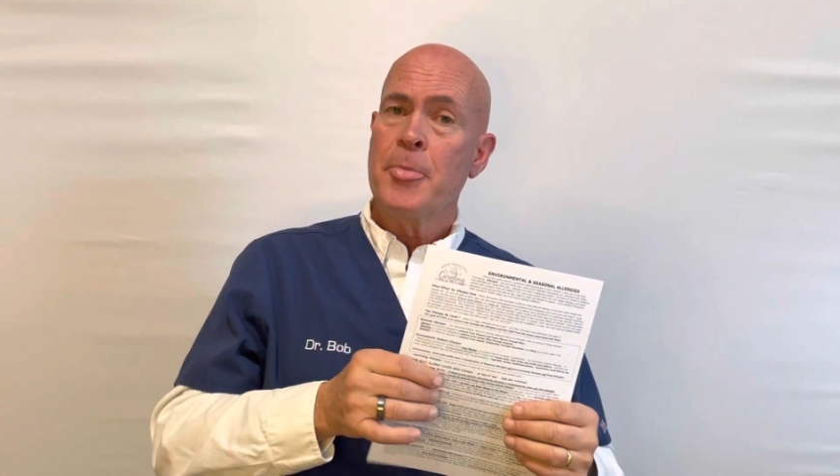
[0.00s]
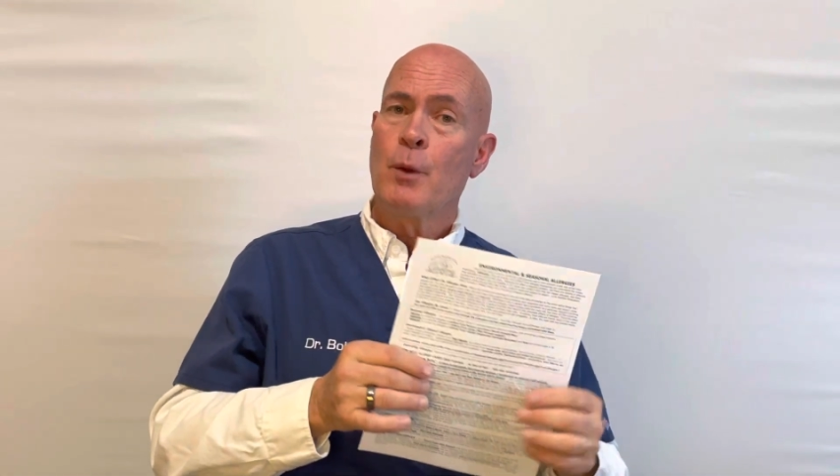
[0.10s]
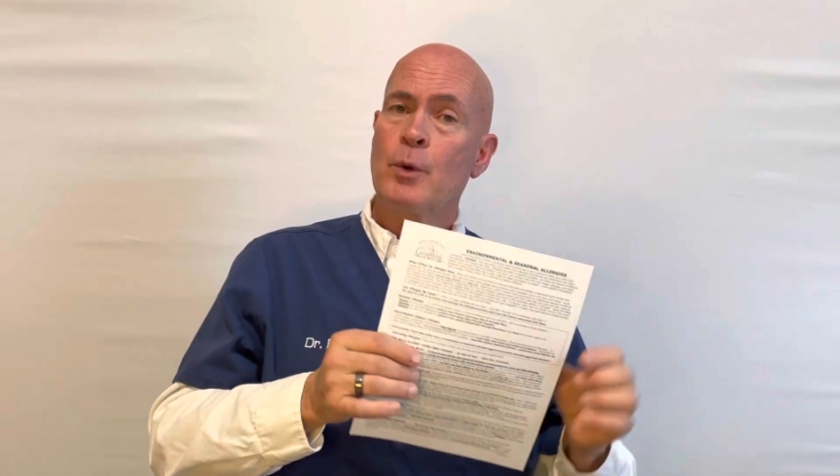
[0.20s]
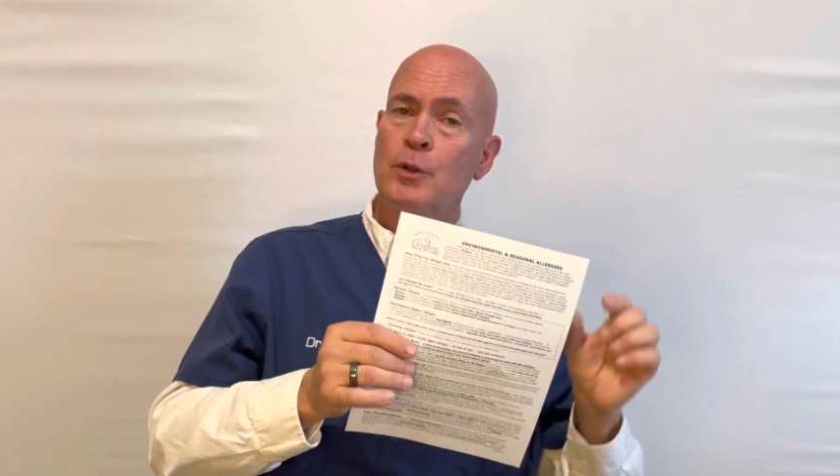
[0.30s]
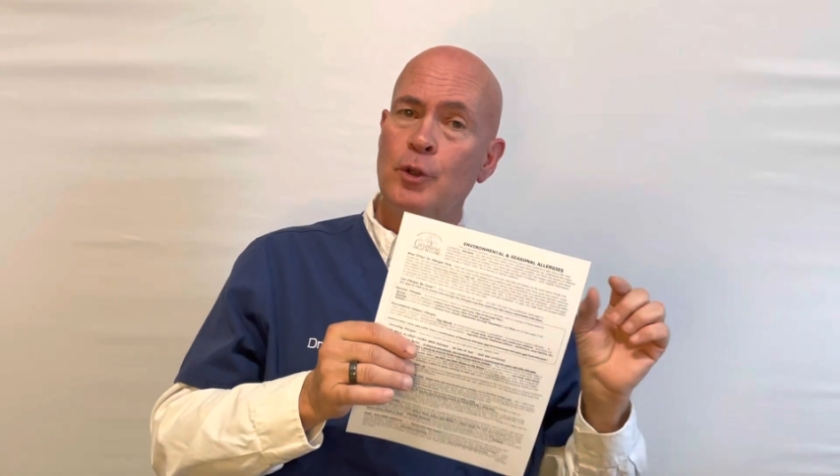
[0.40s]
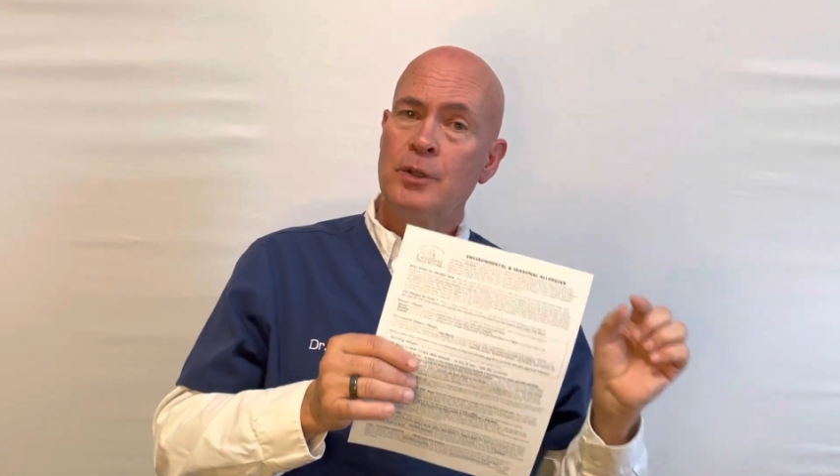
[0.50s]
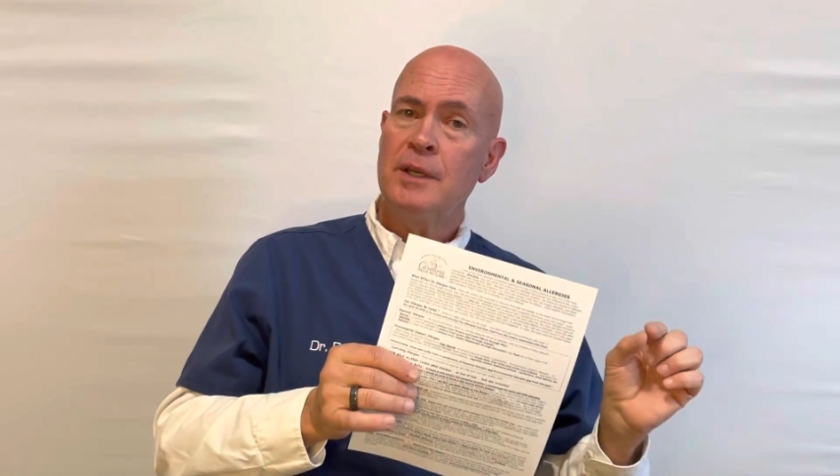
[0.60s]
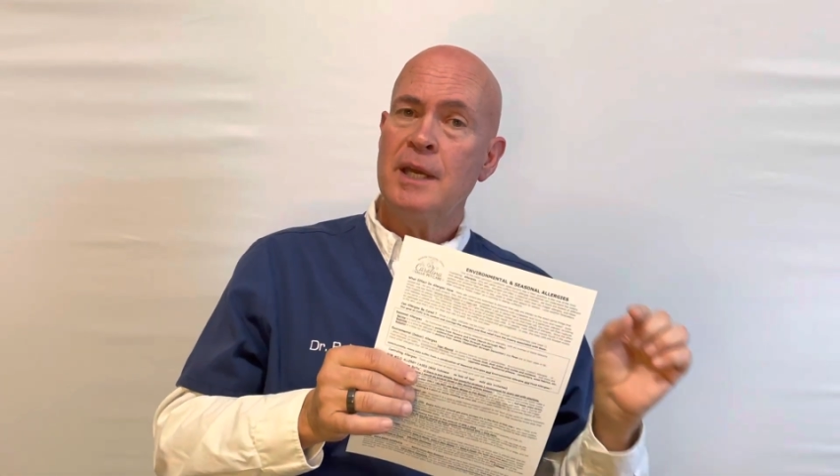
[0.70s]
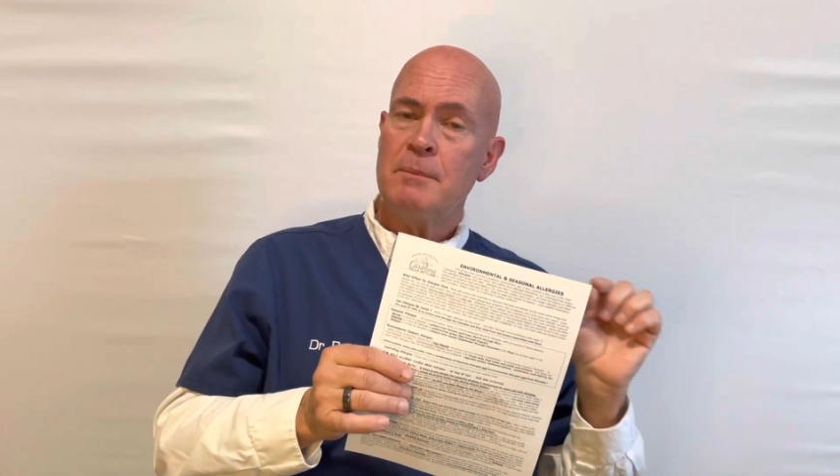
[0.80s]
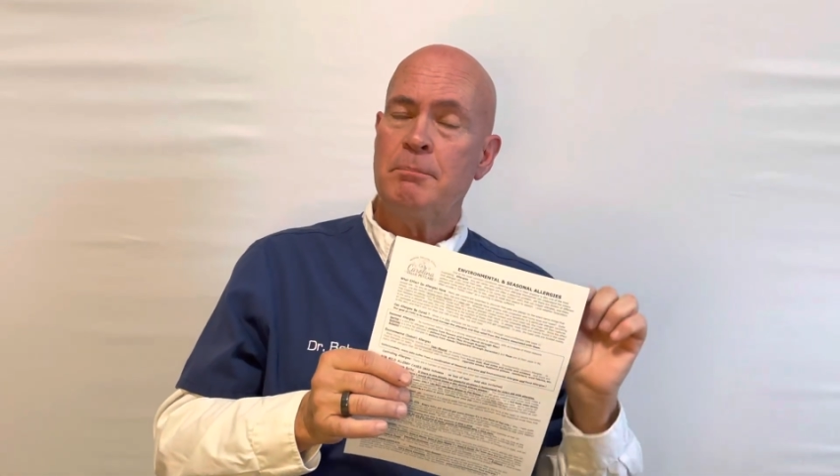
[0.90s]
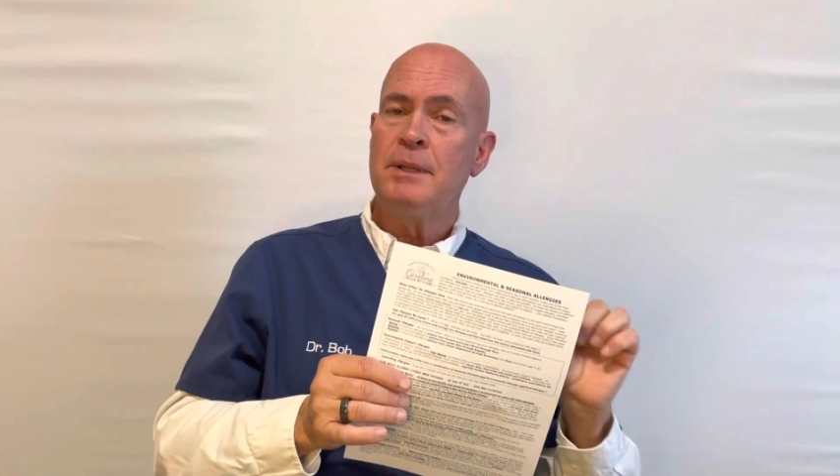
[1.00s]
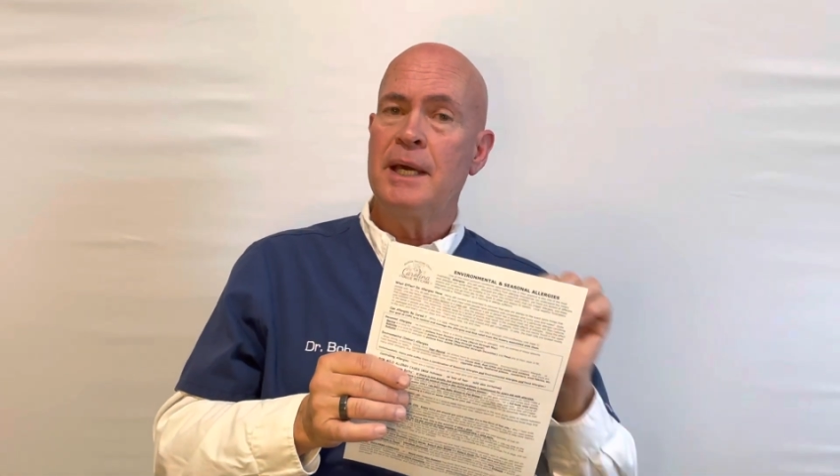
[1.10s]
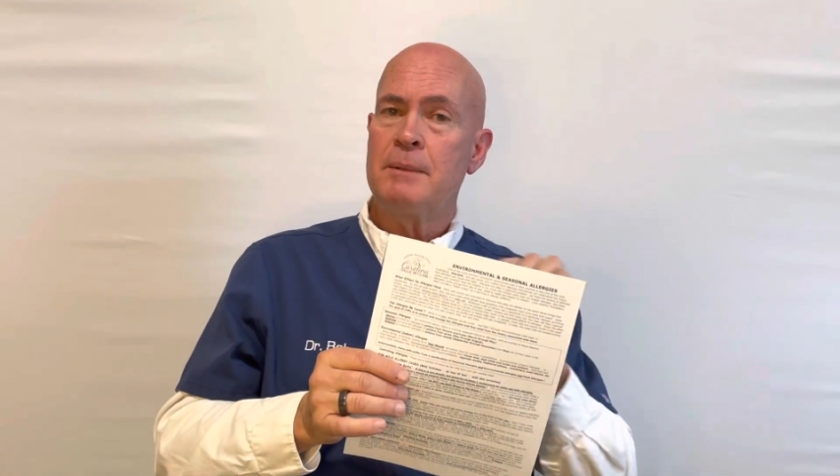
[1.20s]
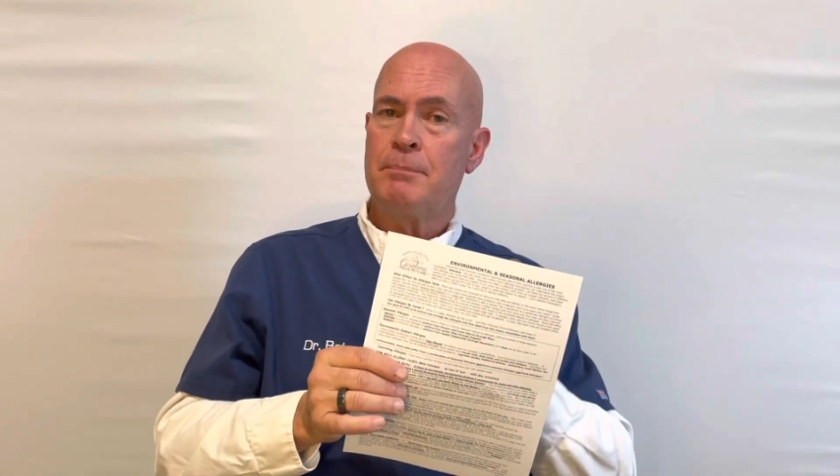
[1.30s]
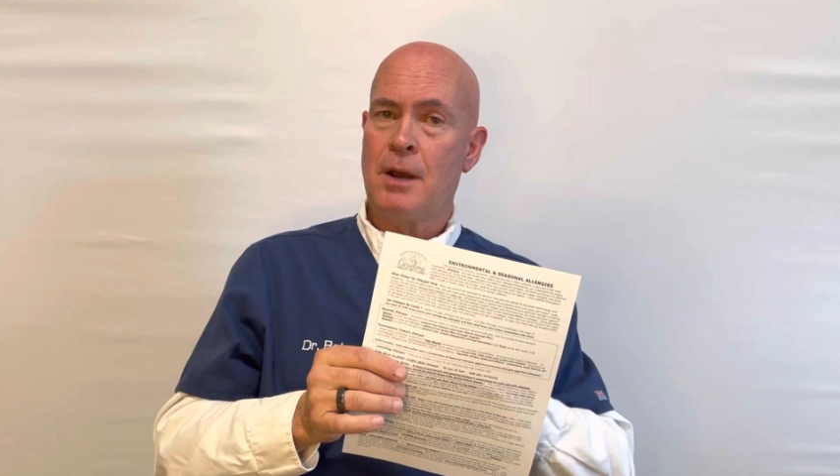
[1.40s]
we're looking at
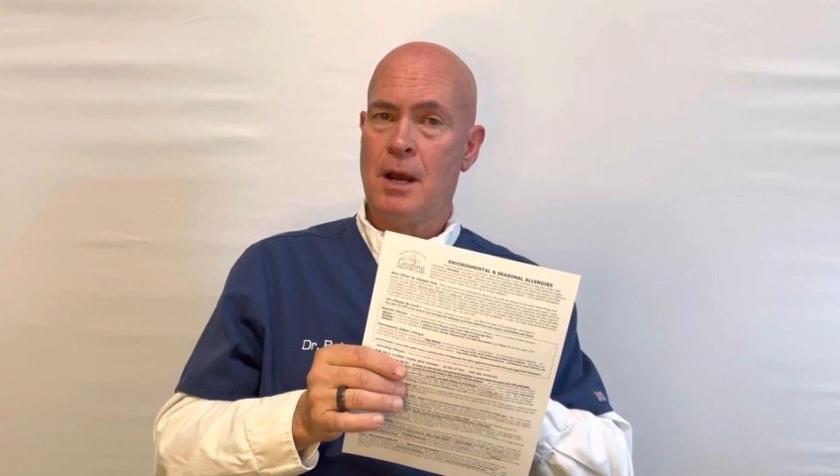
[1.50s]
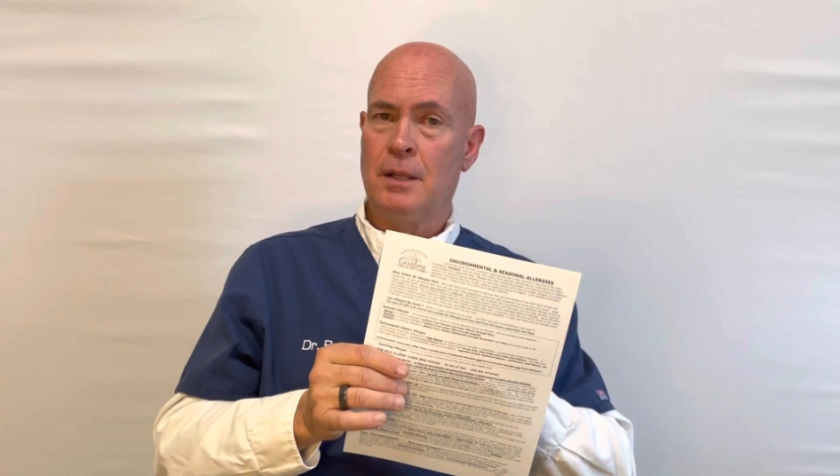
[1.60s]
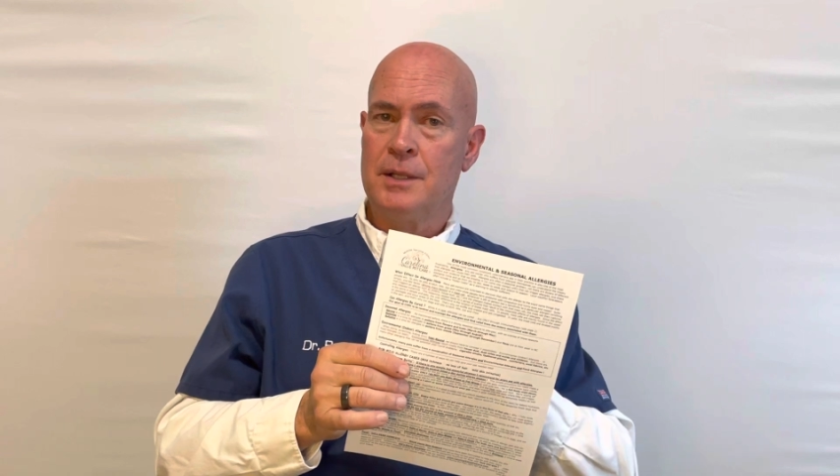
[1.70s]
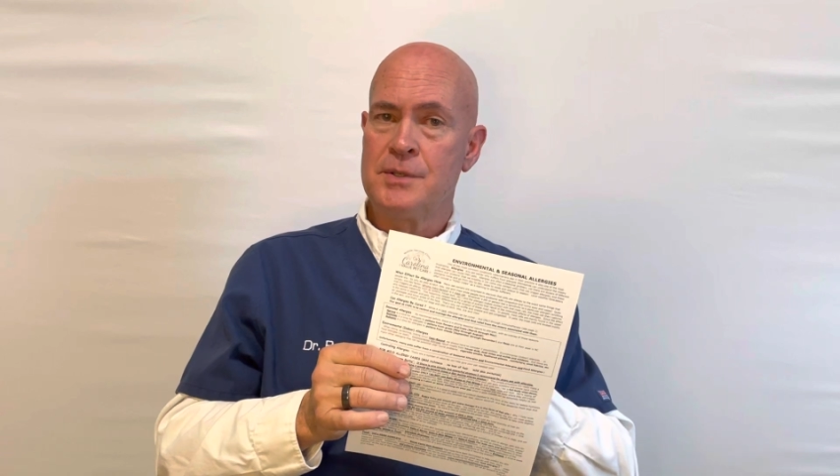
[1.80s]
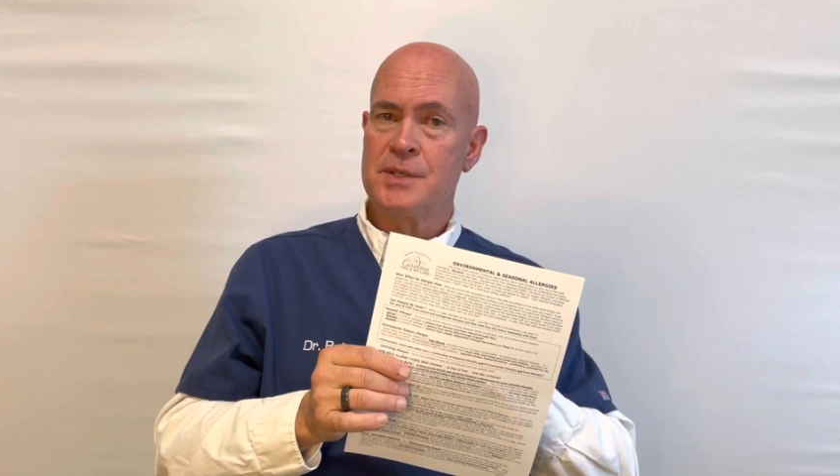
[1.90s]
plant pollens,